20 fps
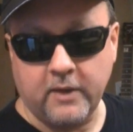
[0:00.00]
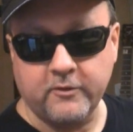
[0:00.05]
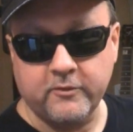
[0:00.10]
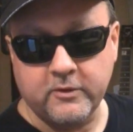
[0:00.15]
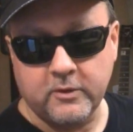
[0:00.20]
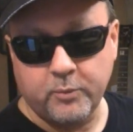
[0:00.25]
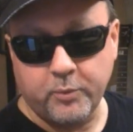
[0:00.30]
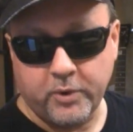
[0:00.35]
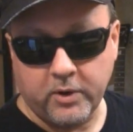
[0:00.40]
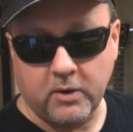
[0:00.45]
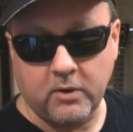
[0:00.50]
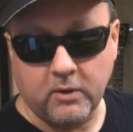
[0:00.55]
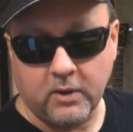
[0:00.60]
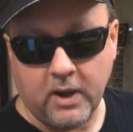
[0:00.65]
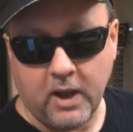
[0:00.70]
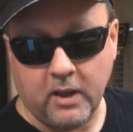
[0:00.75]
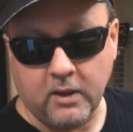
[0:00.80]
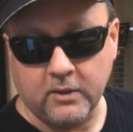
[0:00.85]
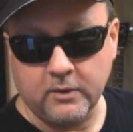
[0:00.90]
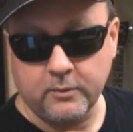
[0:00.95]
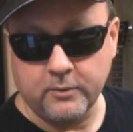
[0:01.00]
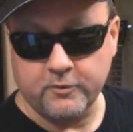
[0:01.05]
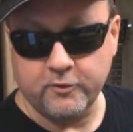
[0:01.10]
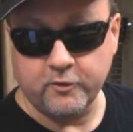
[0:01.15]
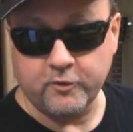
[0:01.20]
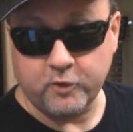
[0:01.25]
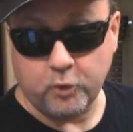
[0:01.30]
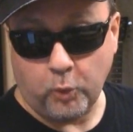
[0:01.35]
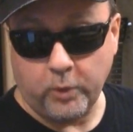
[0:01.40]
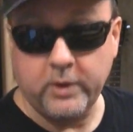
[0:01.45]
as an imperial gallon, which
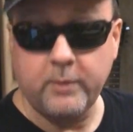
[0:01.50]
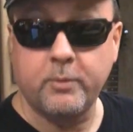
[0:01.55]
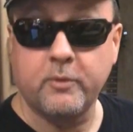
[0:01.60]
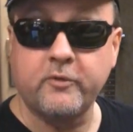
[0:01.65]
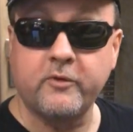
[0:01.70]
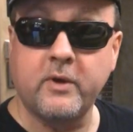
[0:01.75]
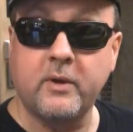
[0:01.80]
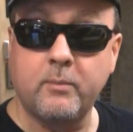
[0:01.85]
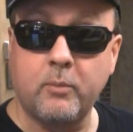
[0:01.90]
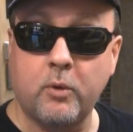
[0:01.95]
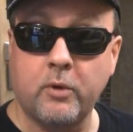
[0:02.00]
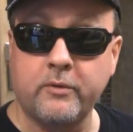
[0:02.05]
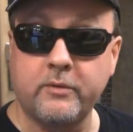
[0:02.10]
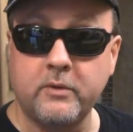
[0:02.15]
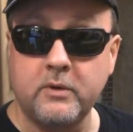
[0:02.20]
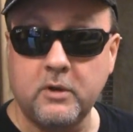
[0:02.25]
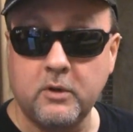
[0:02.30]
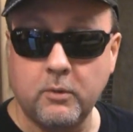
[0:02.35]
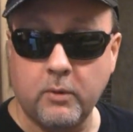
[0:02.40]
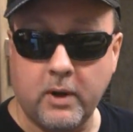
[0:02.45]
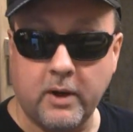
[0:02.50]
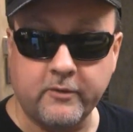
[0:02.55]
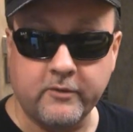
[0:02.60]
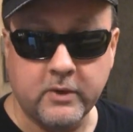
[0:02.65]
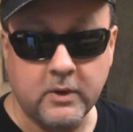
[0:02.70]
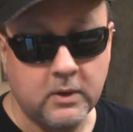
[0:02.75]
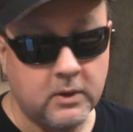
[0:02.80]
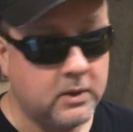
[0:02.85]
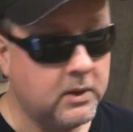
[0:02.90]
is 20% more than the U.S.